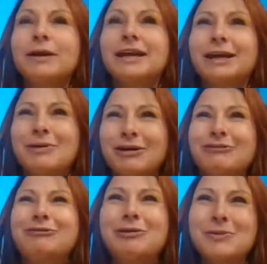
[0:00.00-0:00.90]
we
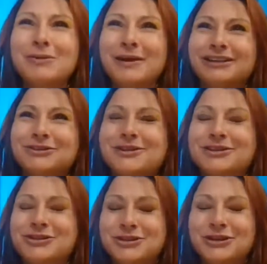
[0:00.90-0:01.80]
went on
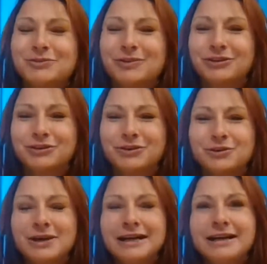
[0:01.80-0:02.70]
this journey with
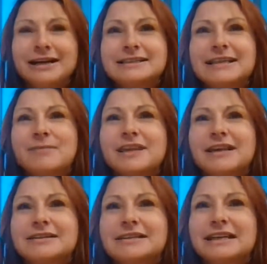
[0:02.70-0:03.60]
you,
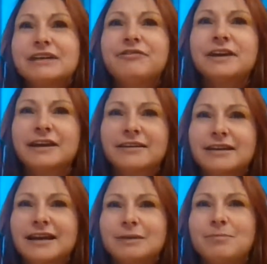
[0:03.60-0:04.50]
something significant
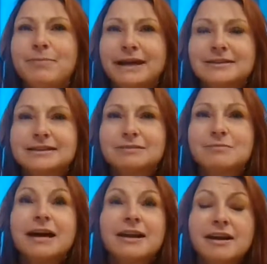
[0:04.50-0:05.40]
that impacted
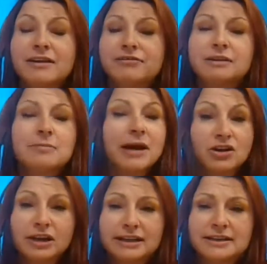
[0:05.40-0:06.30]
my life and my
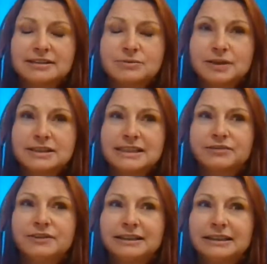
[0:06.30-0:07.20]
colleagues was
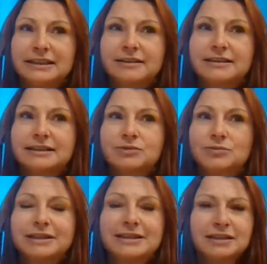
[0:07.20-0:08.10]
definitely things
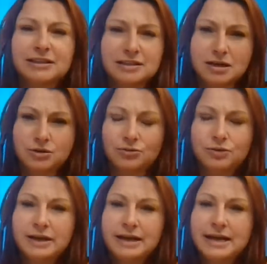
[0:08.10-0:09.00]
we didn't know.
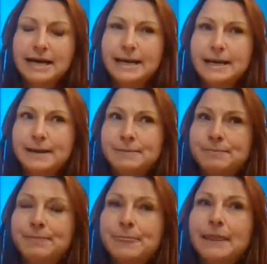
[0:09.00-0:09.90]

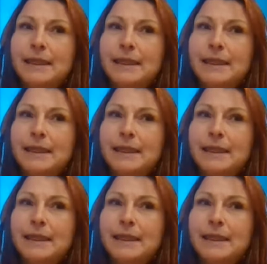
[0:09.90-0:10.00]
And